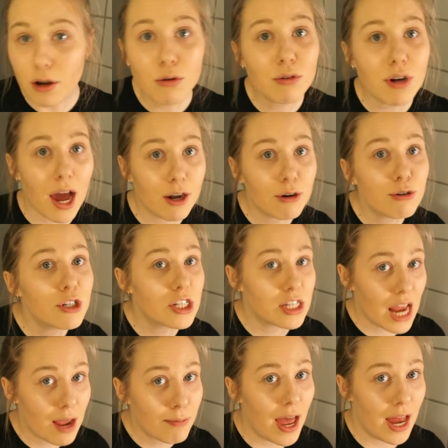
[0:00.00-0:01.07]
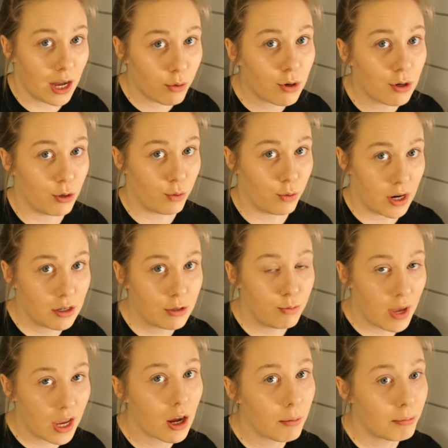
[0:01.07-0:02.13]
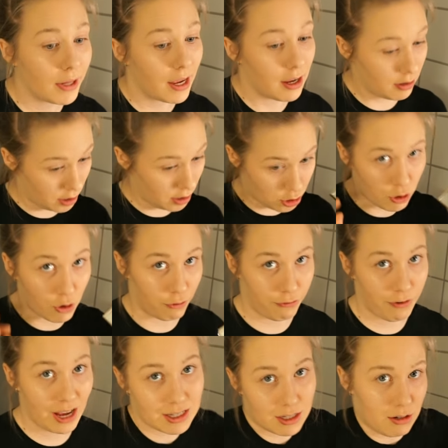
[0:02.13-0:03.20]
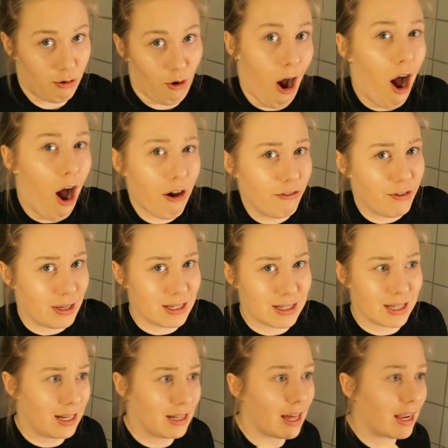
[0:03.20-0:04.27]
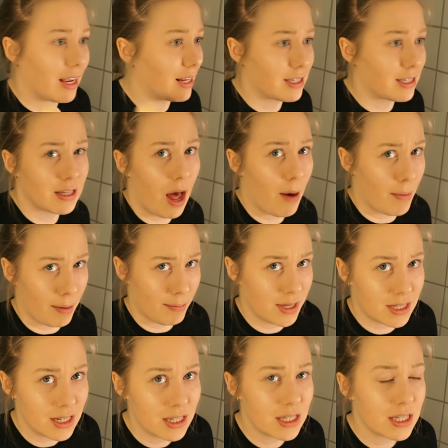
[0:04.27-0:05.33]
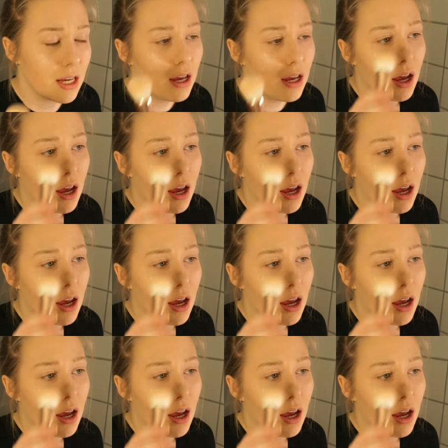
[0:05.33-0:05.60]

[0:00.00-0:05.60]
don't shame anyone who wears makeup. Like, it's your face, so obviously, like, it's not my business.